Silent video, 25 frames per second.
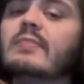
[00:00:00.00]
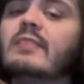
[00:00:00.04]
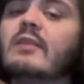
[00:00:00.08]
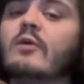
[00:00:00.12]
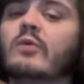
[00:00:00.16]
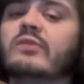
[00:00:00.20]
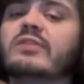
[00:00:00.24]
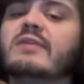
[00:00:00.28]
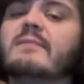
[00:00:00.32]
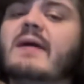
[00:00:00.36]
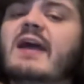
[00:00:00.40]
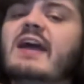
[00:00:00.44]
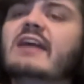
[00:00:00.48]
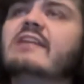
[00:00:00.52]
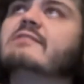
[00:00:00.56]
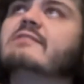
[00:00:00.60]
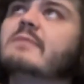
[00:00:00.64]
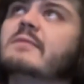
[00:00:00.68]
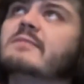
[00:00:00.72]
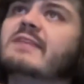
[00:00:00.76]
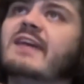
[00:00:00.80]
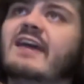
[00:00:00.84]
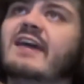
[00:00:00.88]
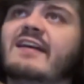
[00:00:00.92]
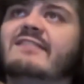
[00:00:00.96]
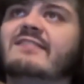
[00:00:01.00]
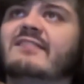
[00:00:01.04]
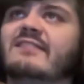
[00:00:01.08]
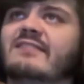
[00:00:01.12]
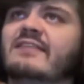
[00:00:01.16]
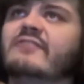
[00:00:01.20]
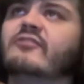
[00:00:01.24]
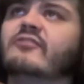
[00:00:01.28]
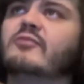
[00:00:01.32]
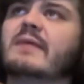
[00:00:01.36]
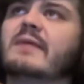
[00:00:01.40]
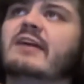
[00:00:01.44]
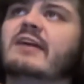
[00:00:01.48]
Well, the maximum tax a
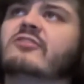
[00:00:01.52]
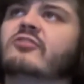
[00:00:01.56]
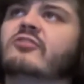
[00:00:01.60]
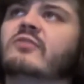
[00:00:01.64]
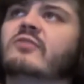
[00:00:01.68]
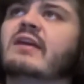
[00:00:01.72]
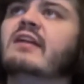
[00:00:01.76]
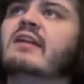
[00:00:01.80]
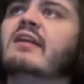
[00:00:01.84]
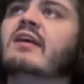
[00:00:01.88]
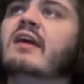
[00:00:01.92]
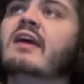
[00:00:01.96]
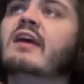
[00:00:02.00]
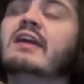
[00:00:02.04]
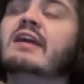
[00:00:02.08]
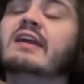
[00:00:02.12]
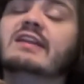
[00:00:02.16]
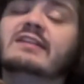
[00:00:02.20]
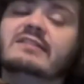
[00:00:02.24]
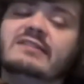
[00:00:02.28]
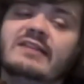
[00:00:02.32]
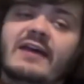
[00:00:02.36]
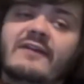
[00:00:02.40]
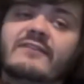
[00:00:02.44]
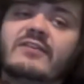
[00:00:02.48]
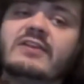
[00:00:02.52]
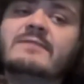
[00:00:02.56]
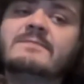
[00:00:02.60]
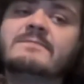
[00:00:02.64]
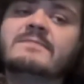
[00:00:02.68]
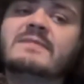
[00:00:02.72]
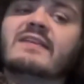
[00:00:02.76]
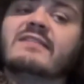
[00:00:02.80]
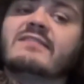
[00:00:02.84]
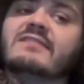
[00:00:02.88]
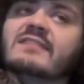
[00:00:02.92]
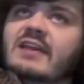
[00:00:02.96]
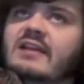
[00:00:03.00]
civil magistrate can levy
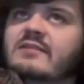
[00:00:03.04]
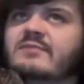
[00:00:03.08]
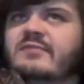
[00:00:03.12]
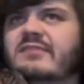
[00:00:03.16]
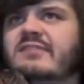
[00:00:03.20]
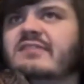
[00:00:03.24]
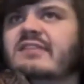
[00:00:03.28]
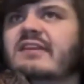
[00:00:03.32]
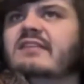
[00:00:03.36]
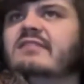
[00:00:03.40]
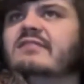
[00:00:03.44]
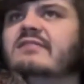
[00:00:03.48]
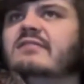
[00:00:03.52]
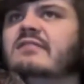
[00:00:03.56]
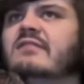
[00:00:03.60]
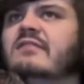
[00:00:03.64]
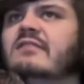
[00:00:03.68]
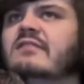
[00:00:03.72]
is 10%.